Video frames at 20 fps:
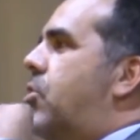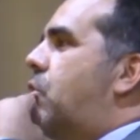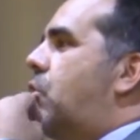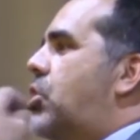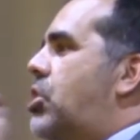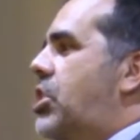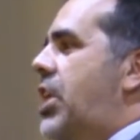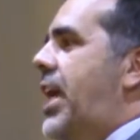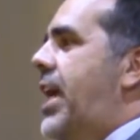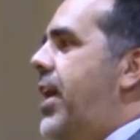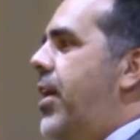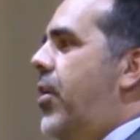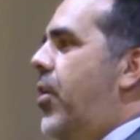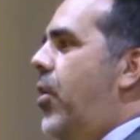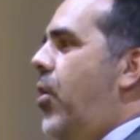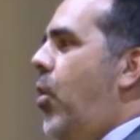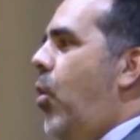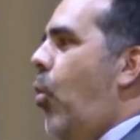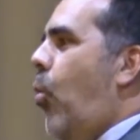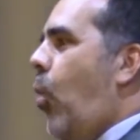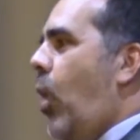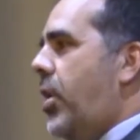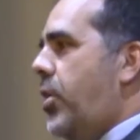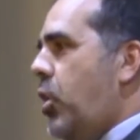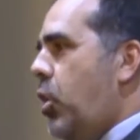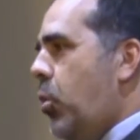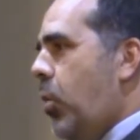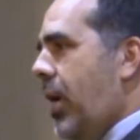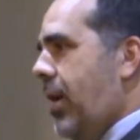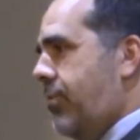share
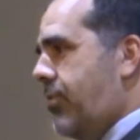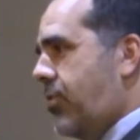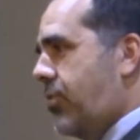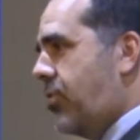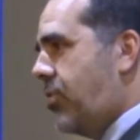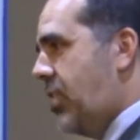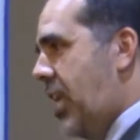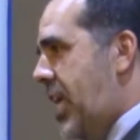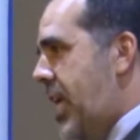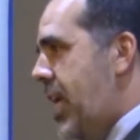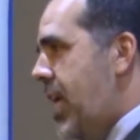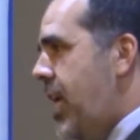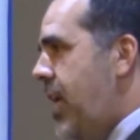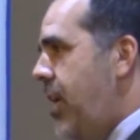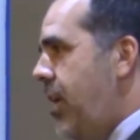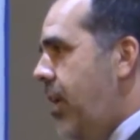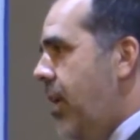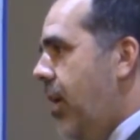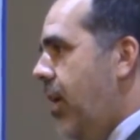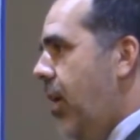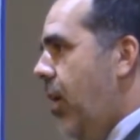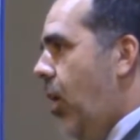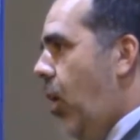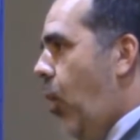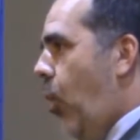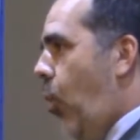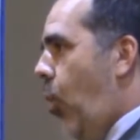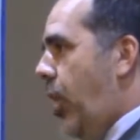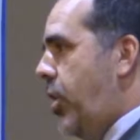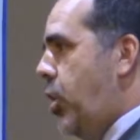what you have seen,
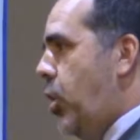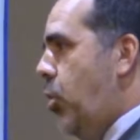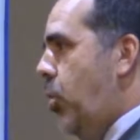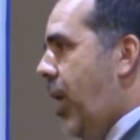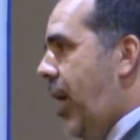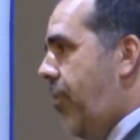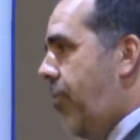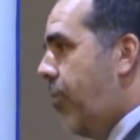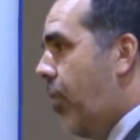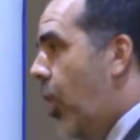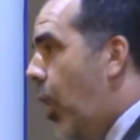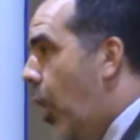what you have